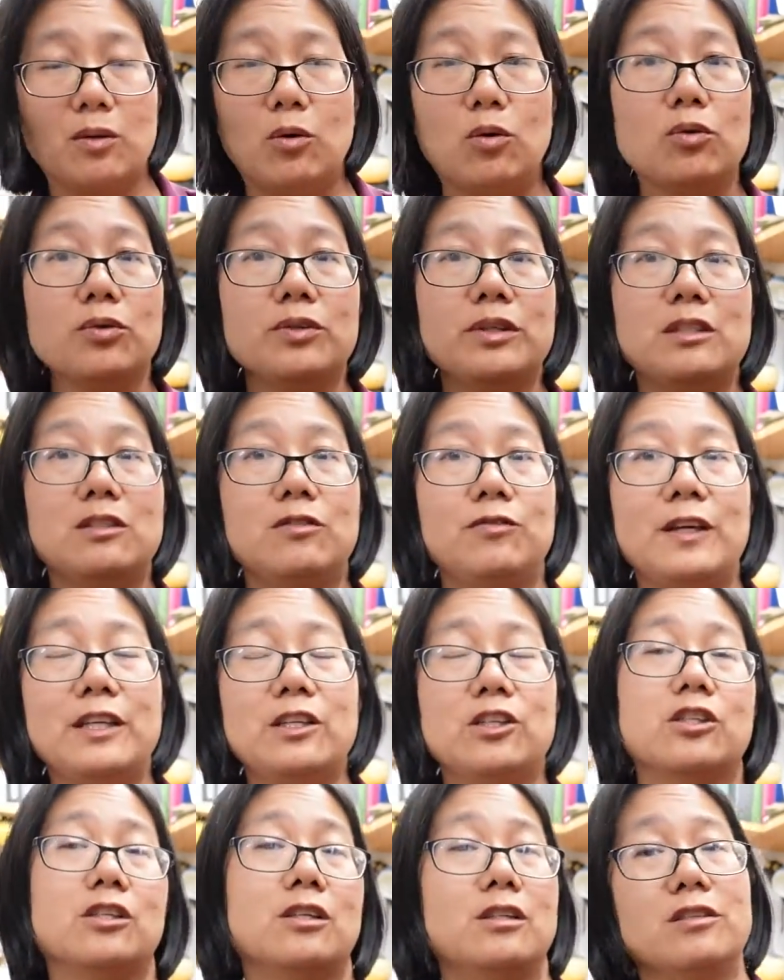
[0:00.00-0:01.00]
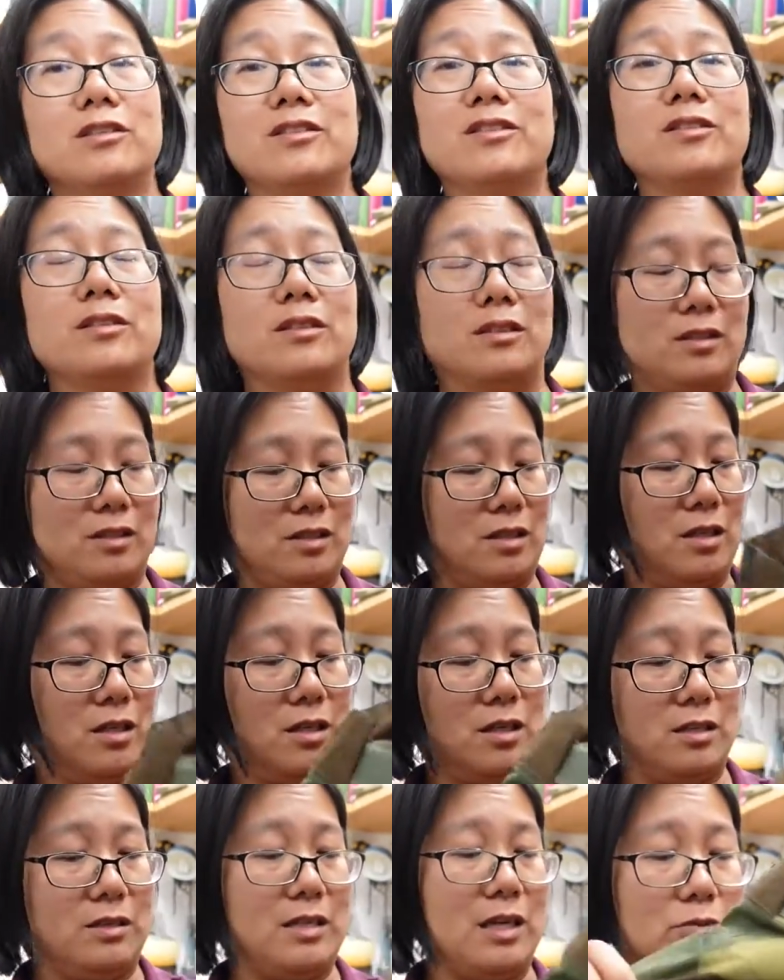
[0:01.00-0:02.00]
All these features
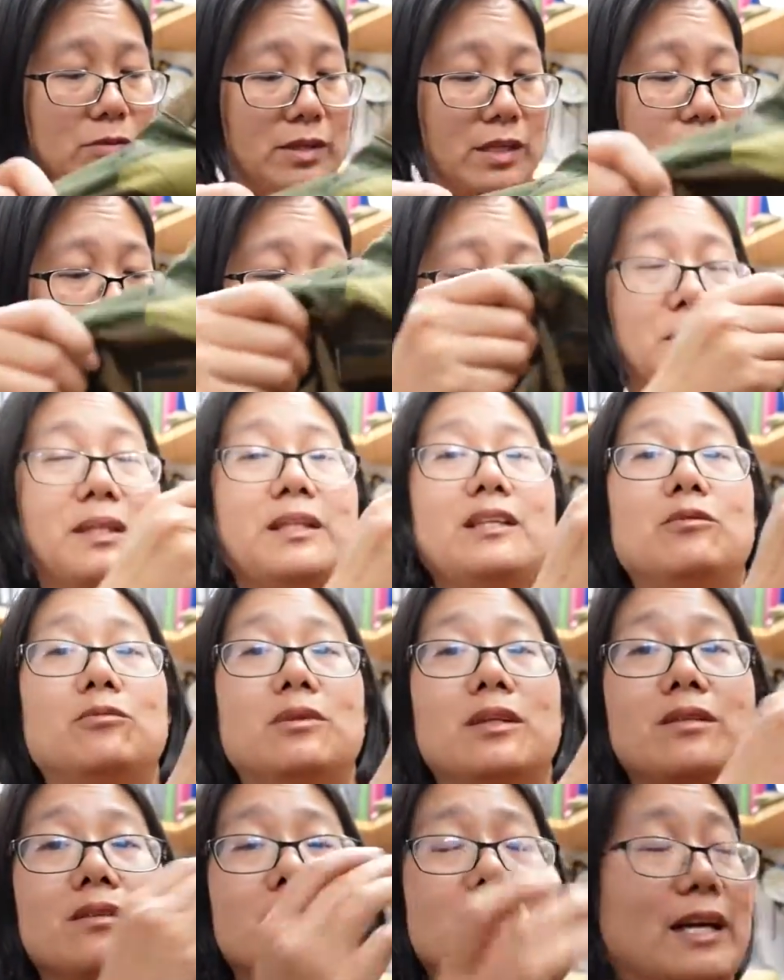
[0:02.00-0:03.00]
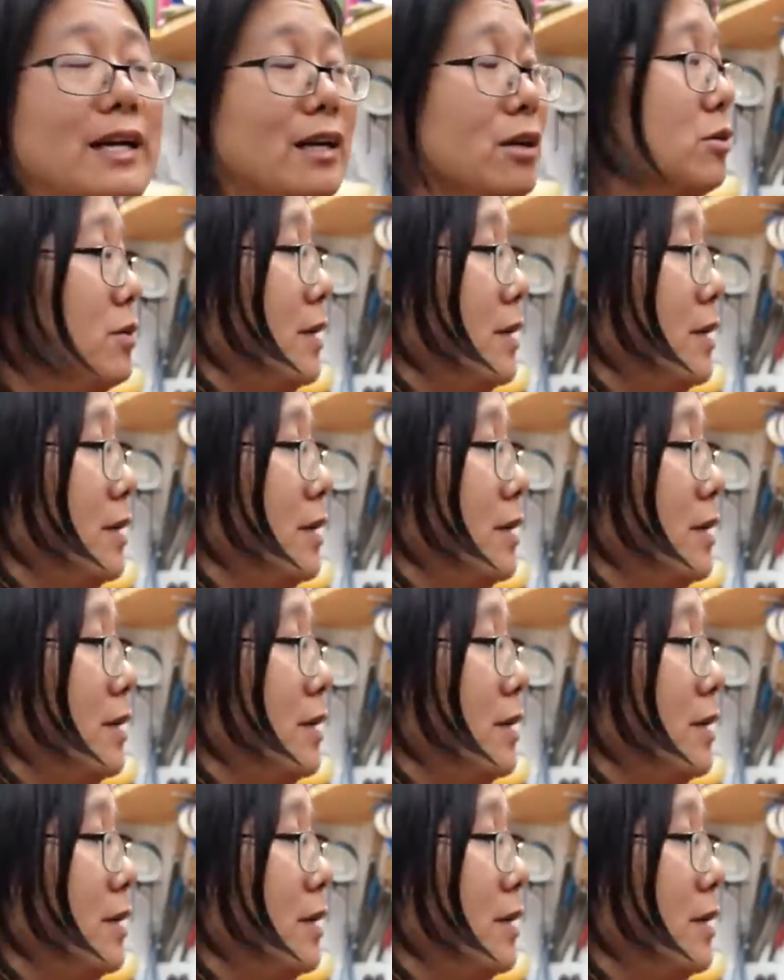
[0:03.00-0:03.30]
that we are familiar with now